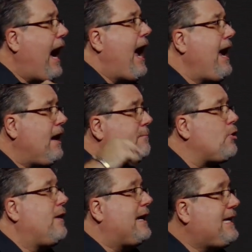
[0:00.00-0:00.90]
I am
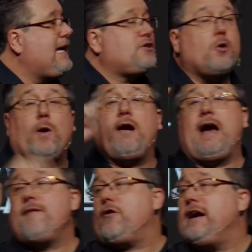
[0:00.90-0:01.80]
going to get to
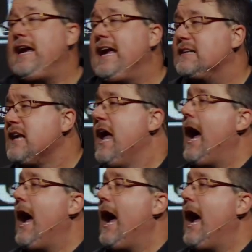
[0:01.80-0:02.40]
wherever he is.